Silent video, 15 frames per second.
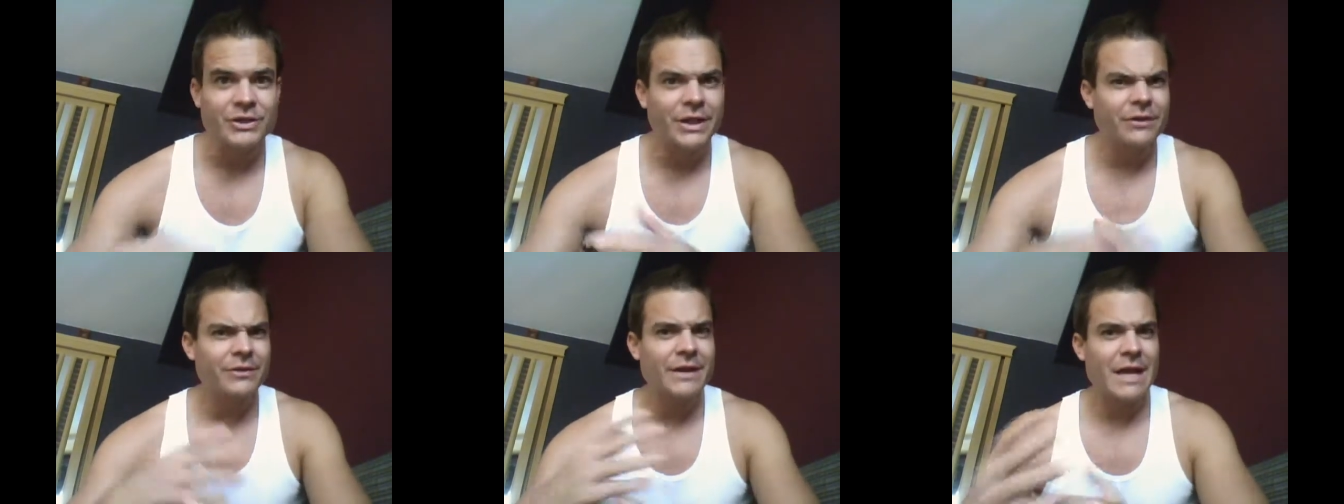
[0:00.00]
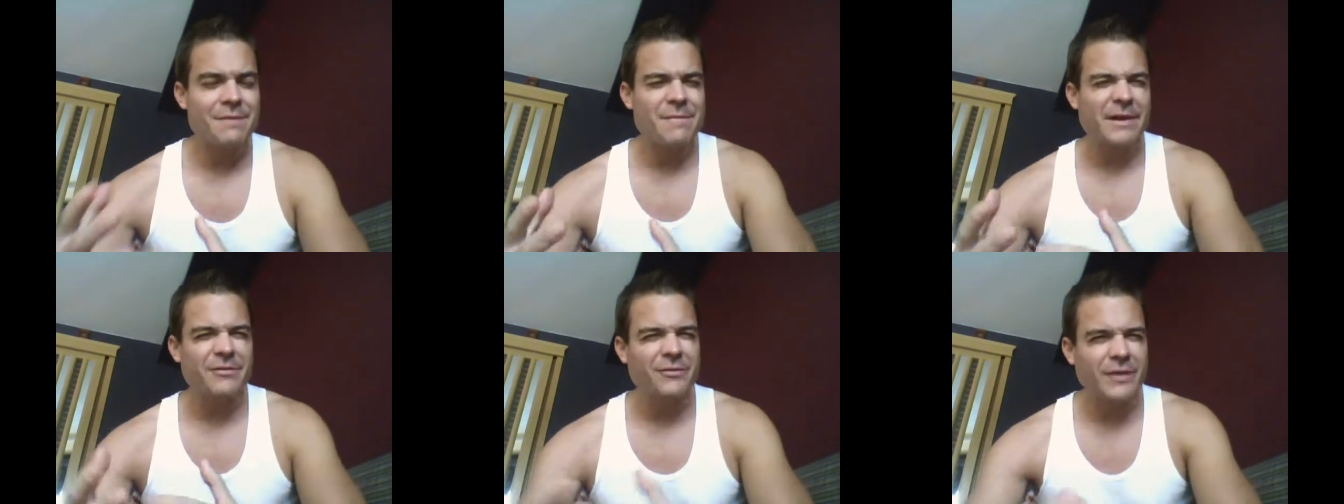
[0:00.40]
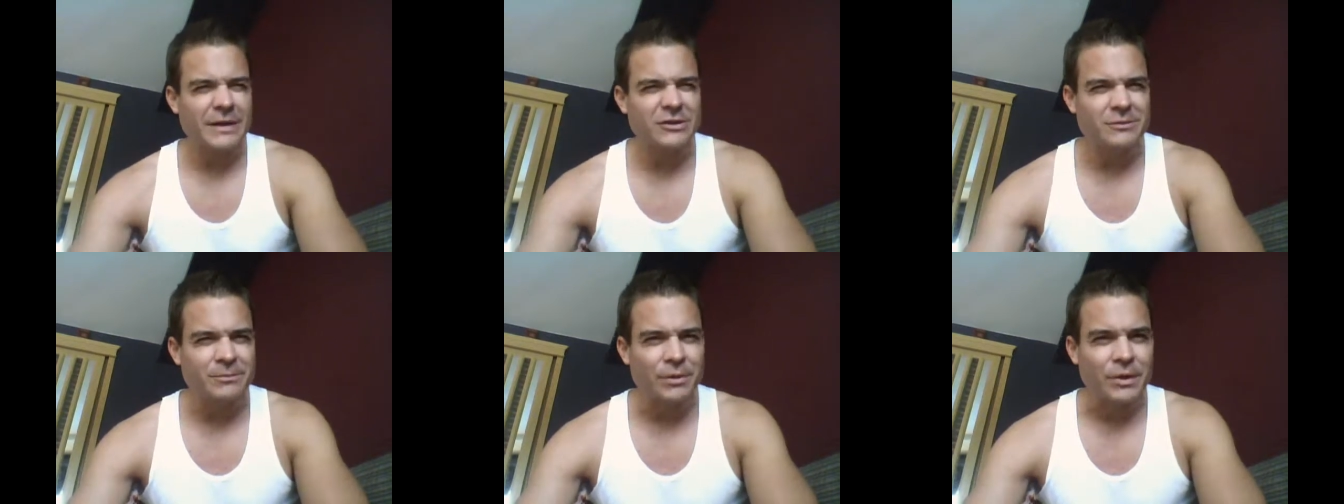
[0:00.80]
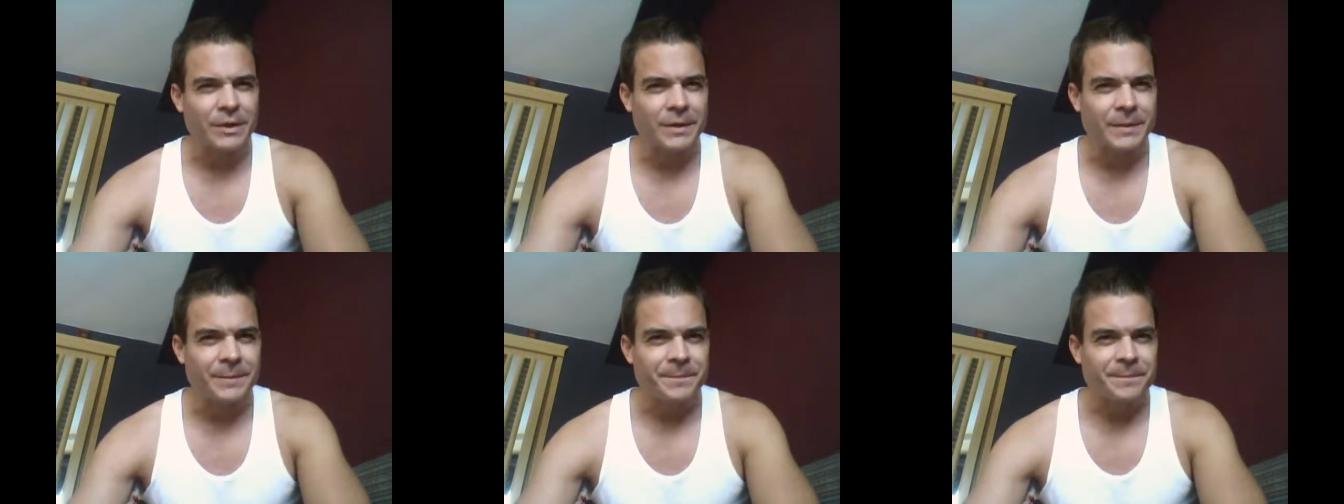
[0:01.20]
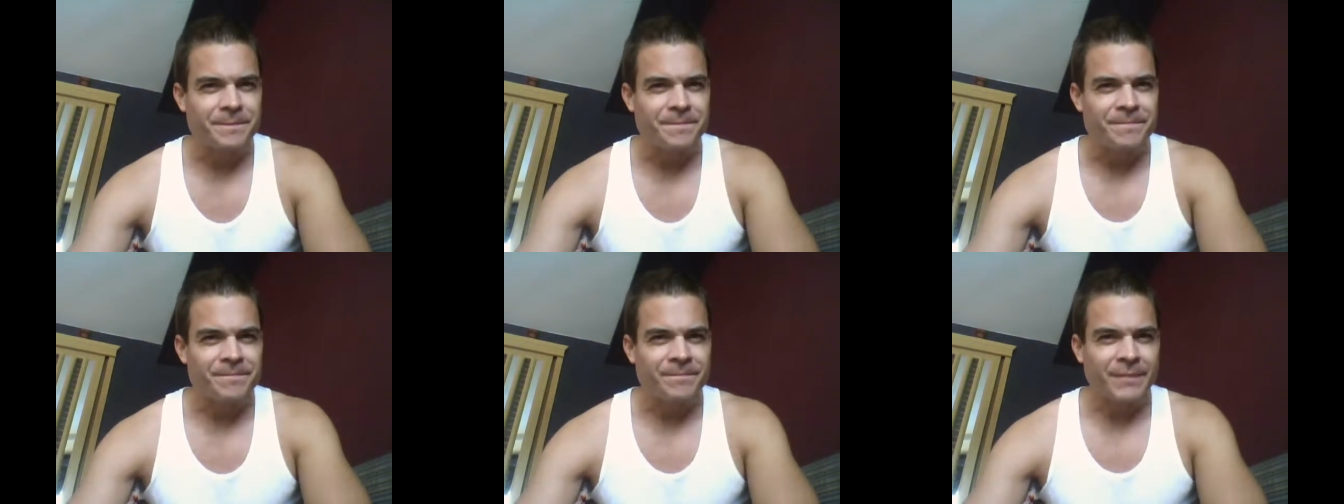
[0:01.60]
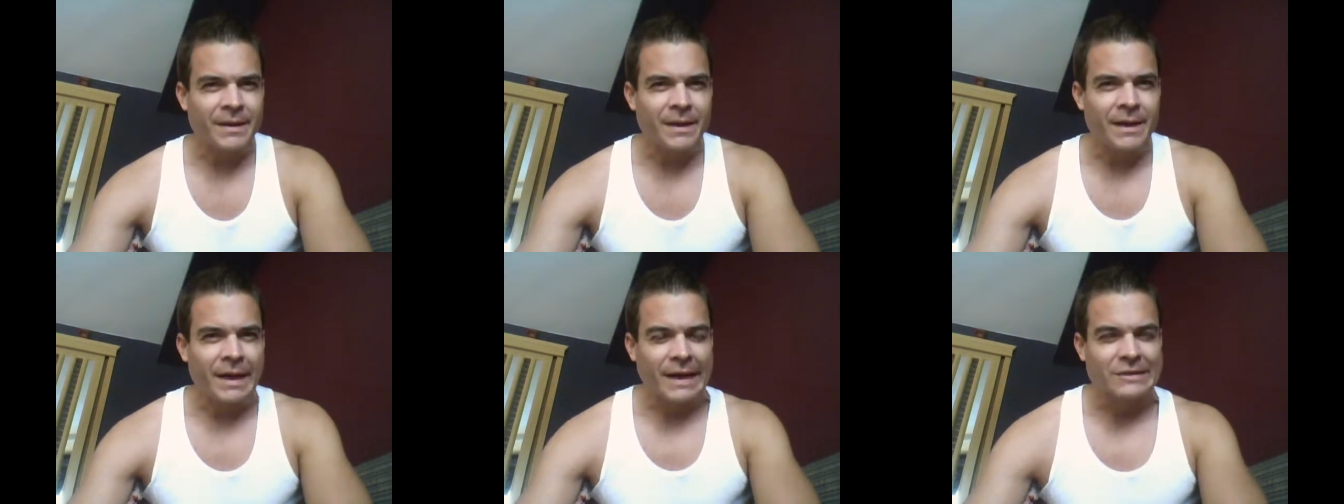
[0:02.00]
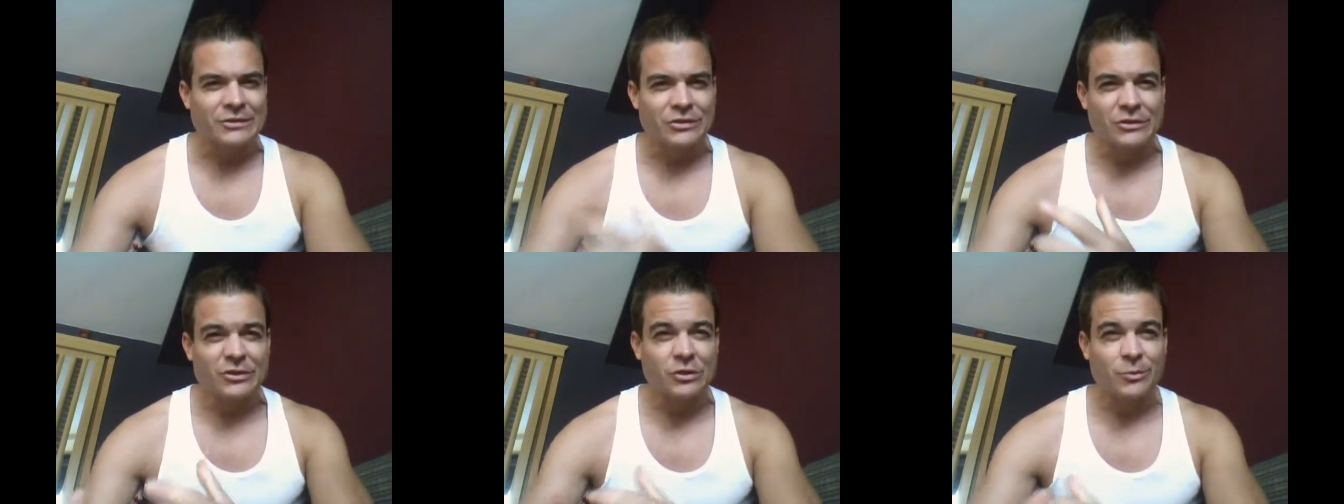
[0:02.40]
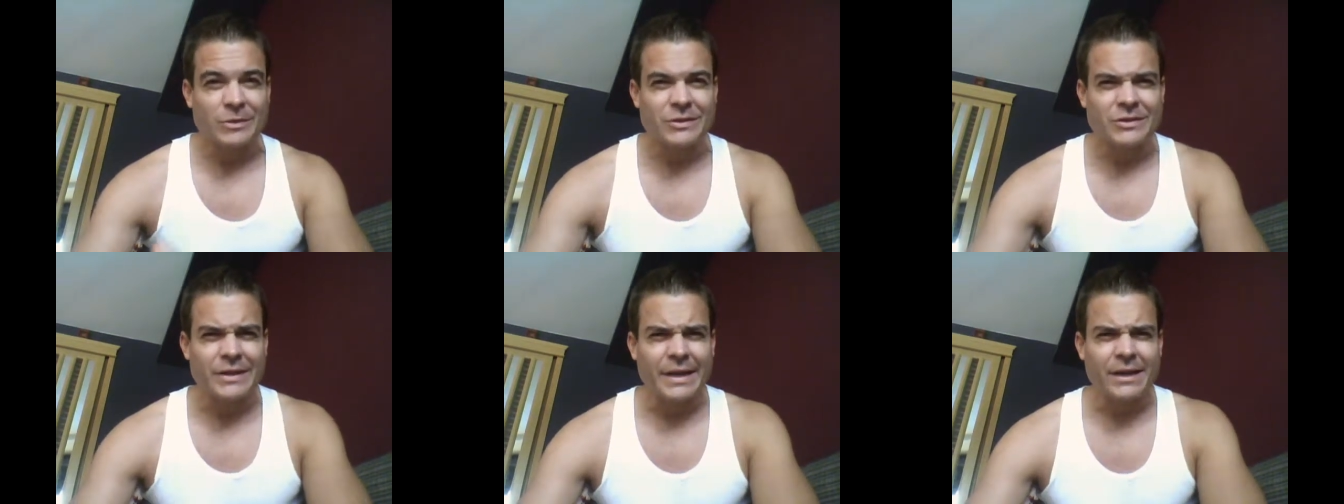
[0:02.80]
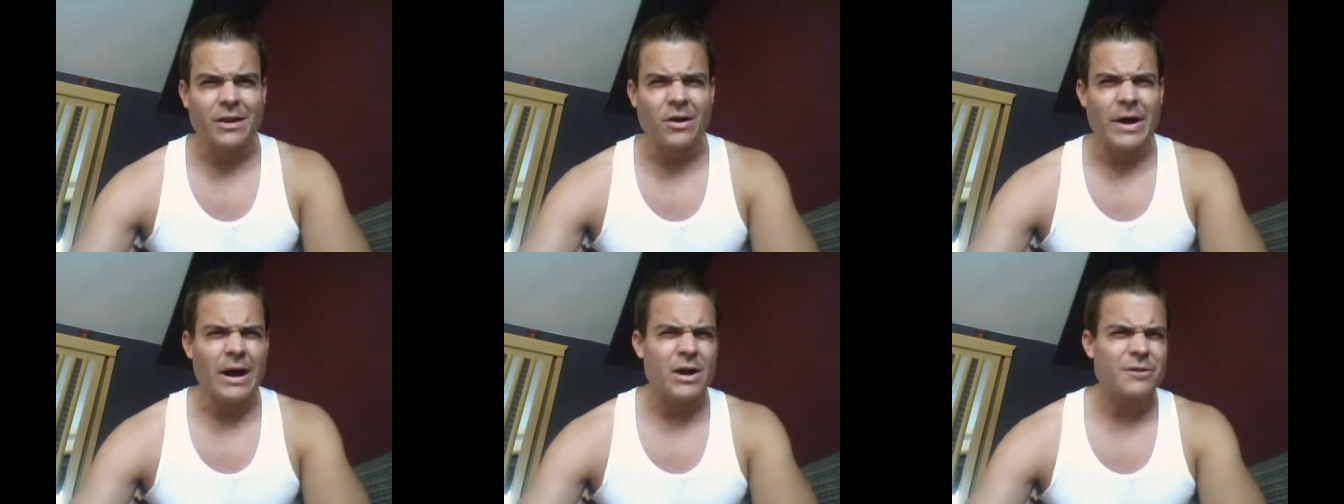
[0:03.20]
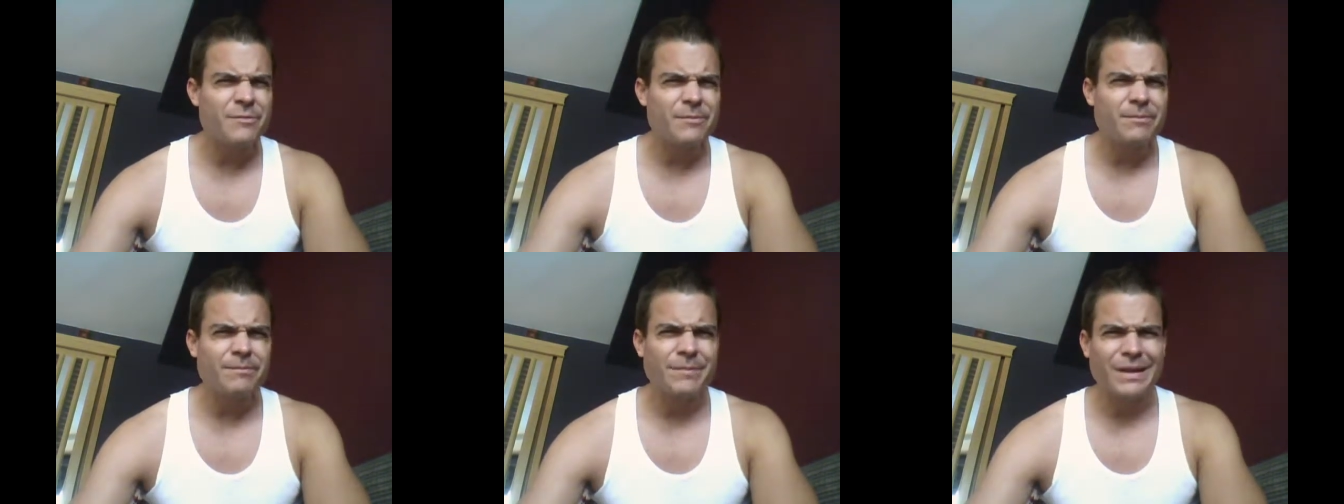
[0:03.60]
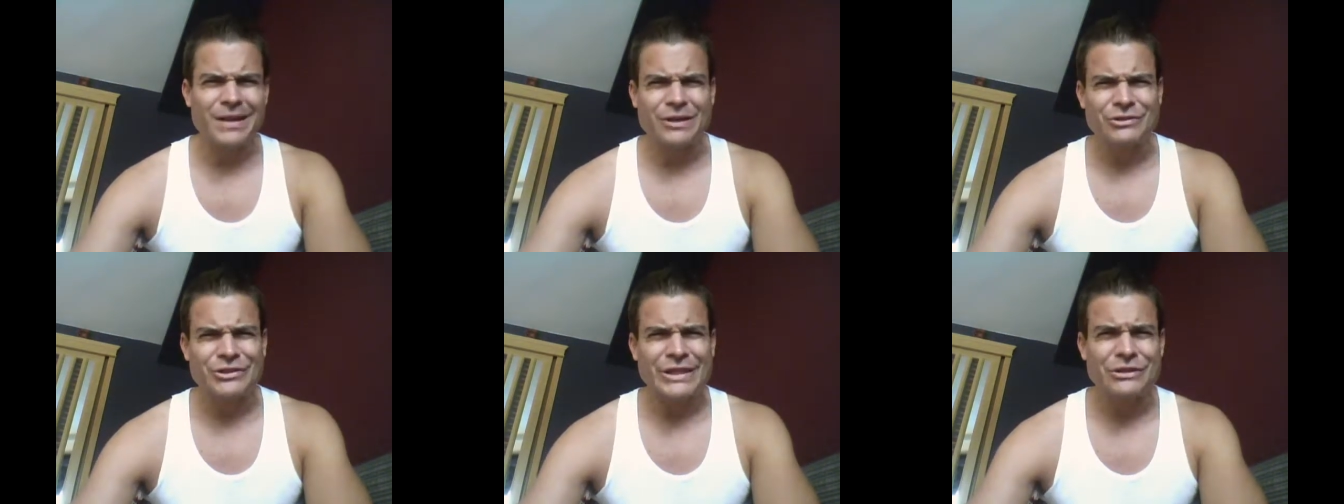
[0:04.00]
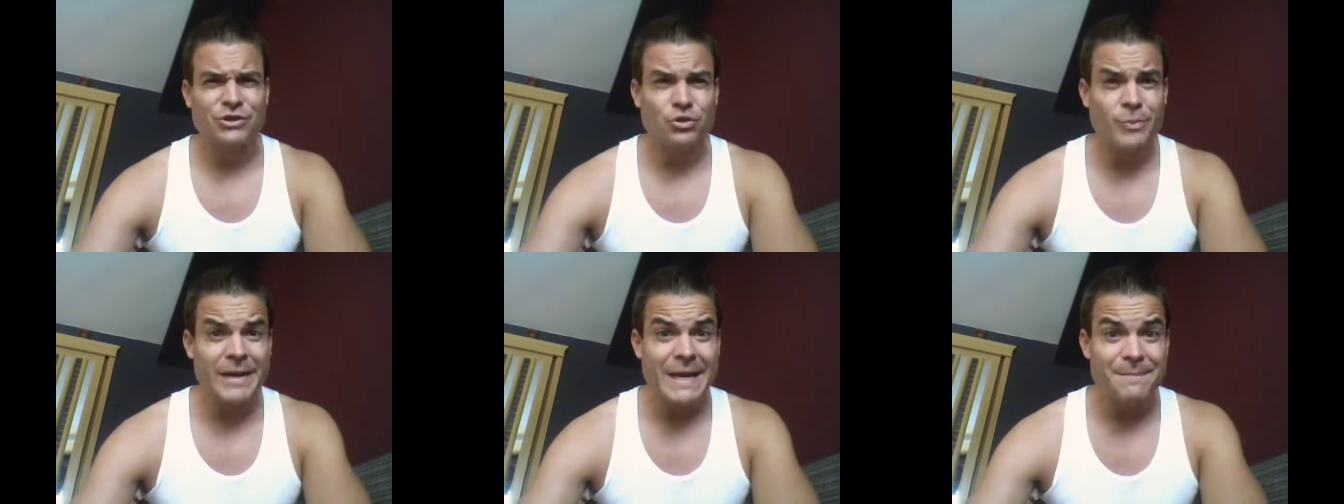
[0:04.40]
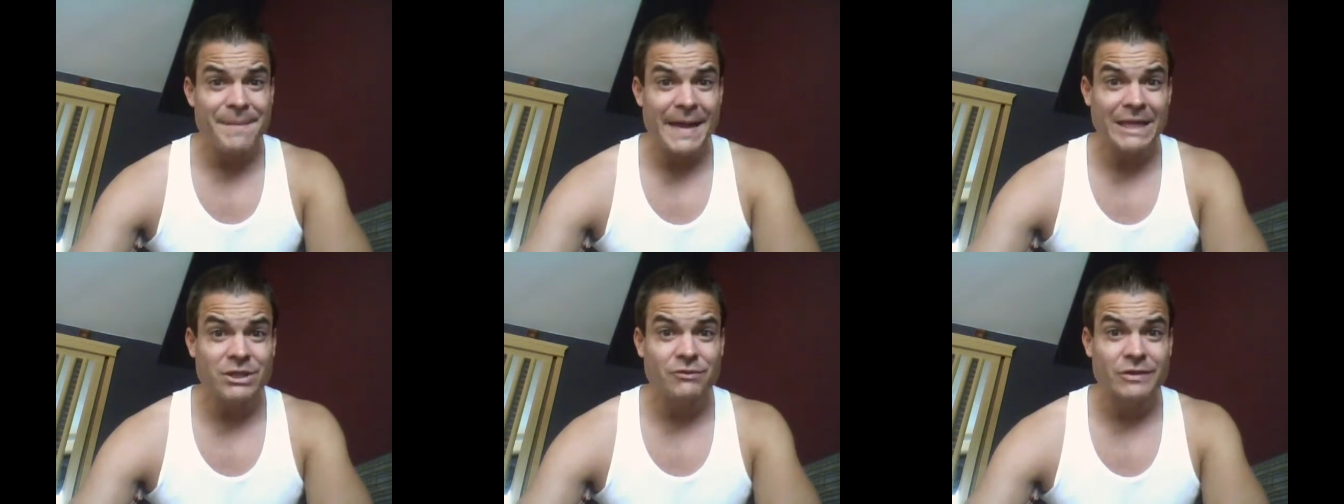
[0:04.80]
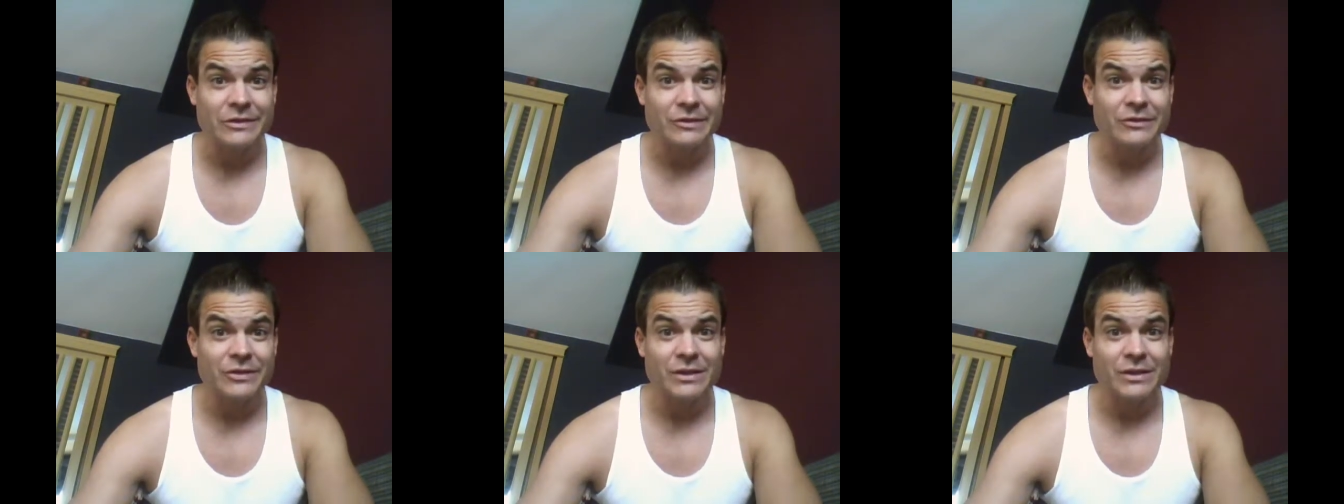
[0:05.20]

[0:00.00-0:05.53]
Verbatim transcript: The other day on my Facebook, I saw someone saying, oh, how do bloggers get so many page visits?